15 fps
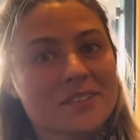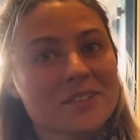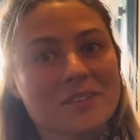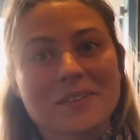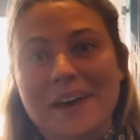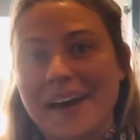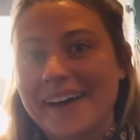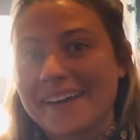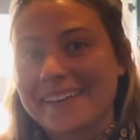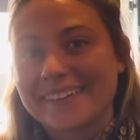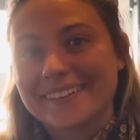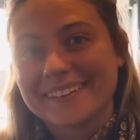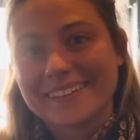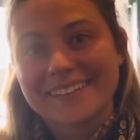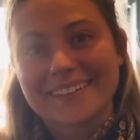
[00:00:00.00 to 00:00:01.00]
do that.
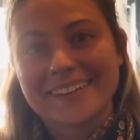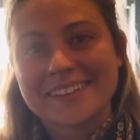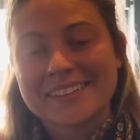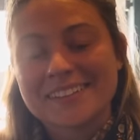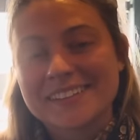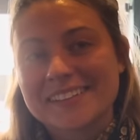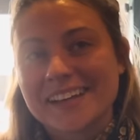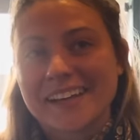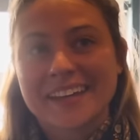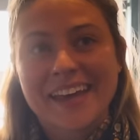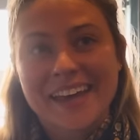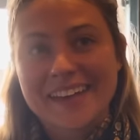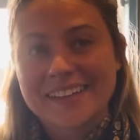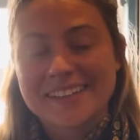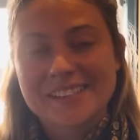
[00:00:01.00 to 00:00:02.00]
I
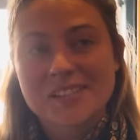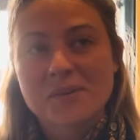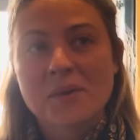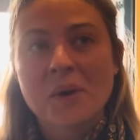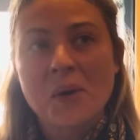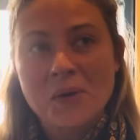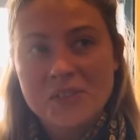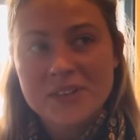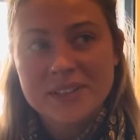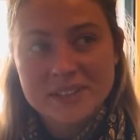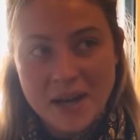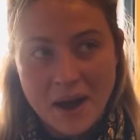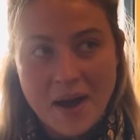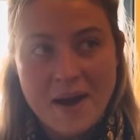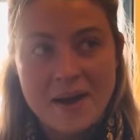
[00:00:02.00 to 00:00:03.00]
can't. So over
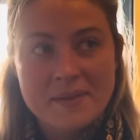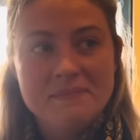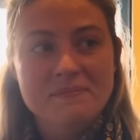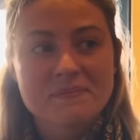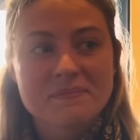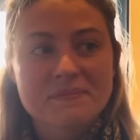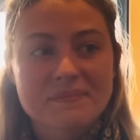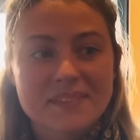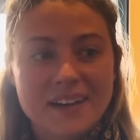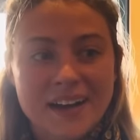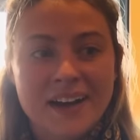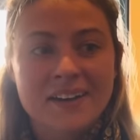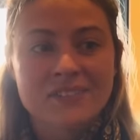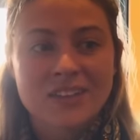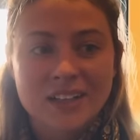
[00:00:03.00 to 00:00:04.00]
time,
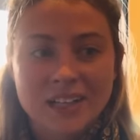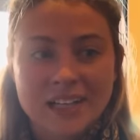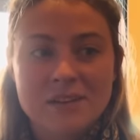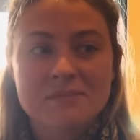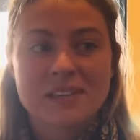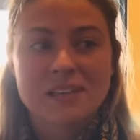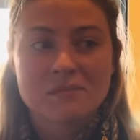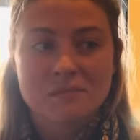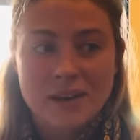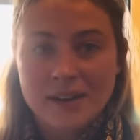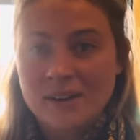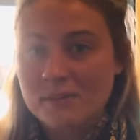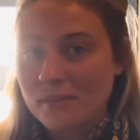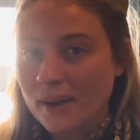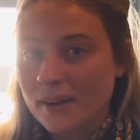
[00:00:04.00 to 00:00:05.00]
I feel like I'm getting
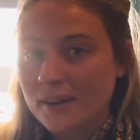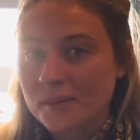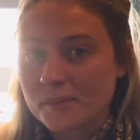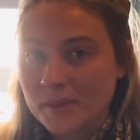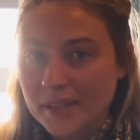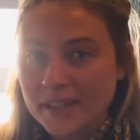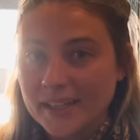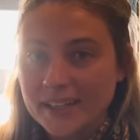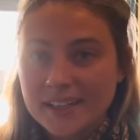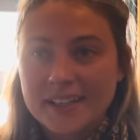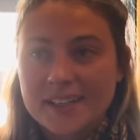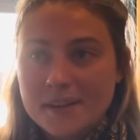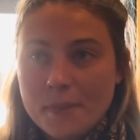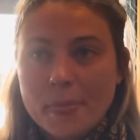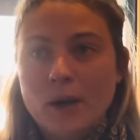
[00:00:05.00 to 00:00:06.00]
better and better, but,
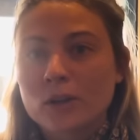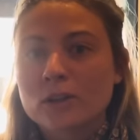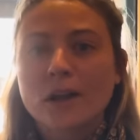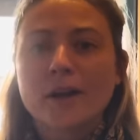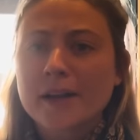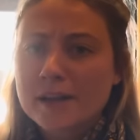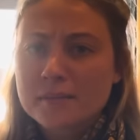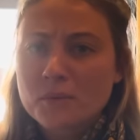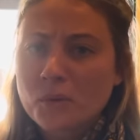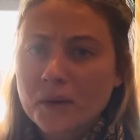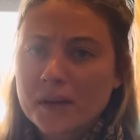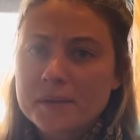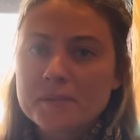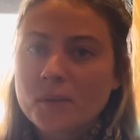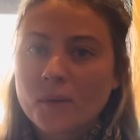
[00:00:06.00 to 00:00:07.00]
or learning more
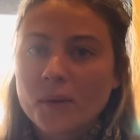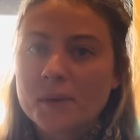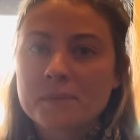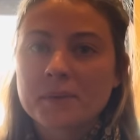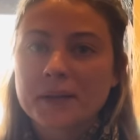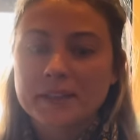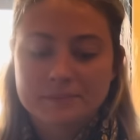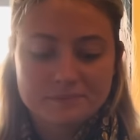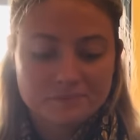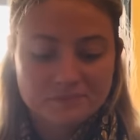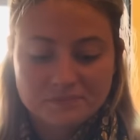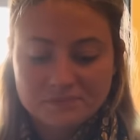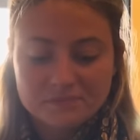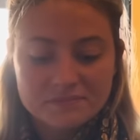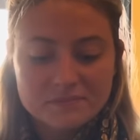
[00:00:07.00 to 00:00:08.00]
and more, but
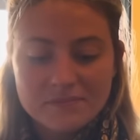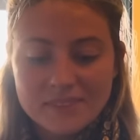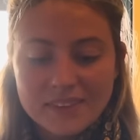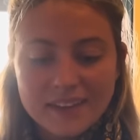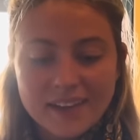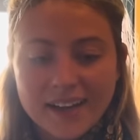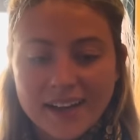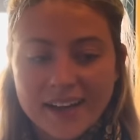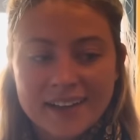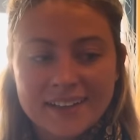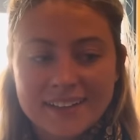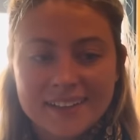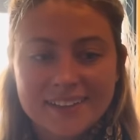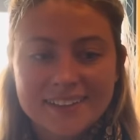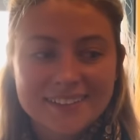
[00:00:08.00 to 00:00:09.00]

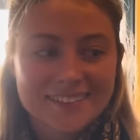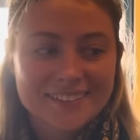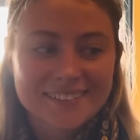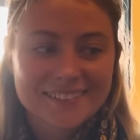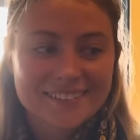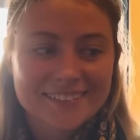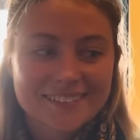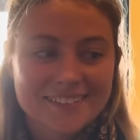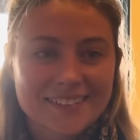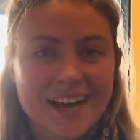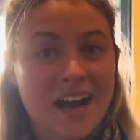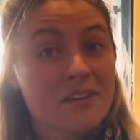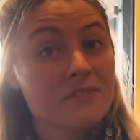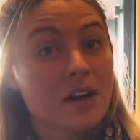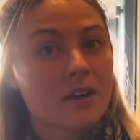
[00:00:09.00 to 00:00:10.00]
I
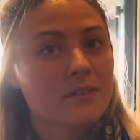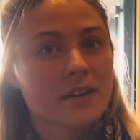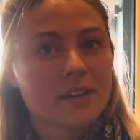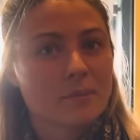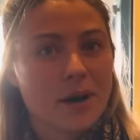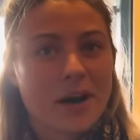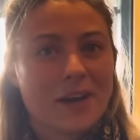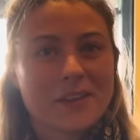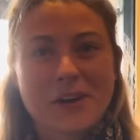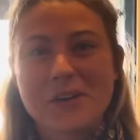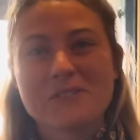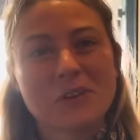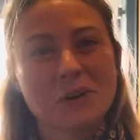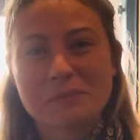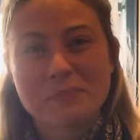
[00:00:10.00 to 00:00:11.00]
have not read the
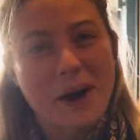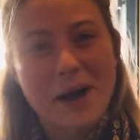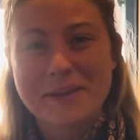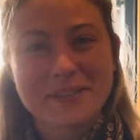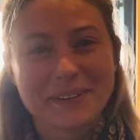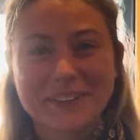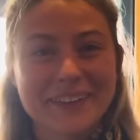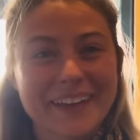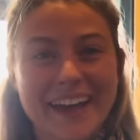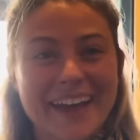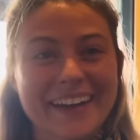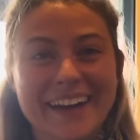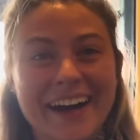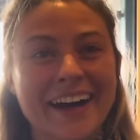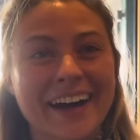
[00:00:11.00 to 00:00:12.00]
whole Bible
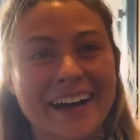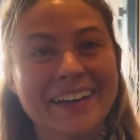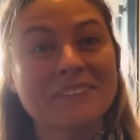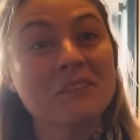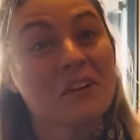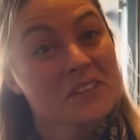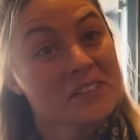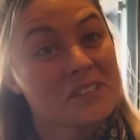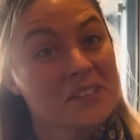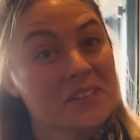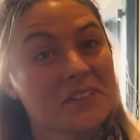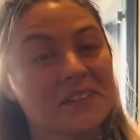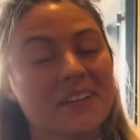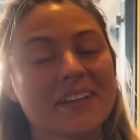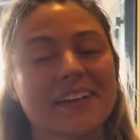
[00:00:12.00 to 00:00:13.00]
yet. I want
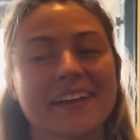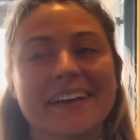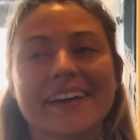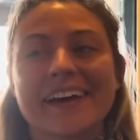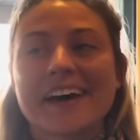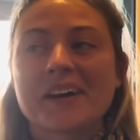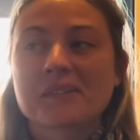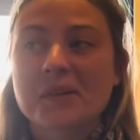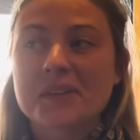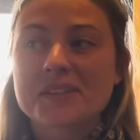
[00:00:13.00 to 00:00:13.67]
to. I'm